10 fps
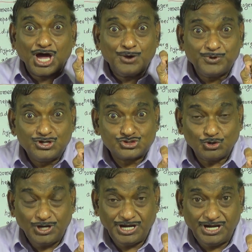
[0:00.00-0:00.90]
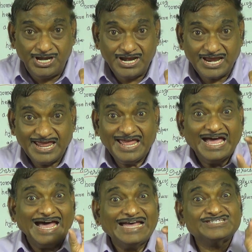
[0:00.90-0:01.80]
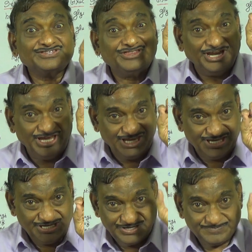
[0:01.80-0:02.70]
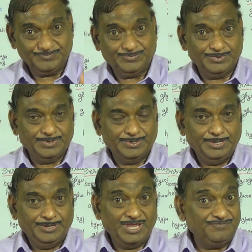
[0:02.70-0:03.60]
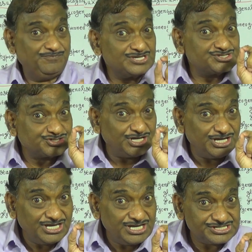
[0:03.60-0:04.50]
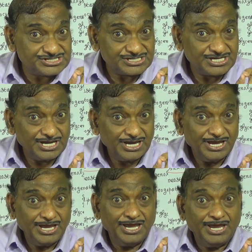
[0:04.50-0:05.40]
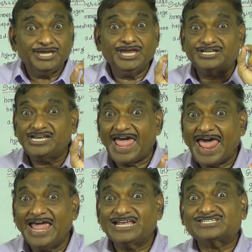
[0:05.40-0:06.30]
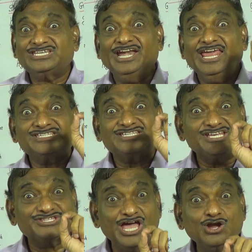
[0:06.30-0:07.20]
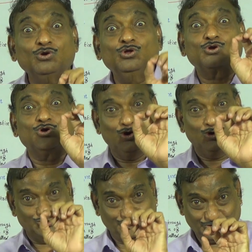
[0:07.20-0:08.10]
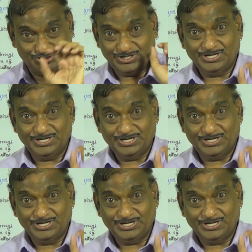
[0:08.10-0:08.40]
of insulin as three. The first is it oxidizes the glucose,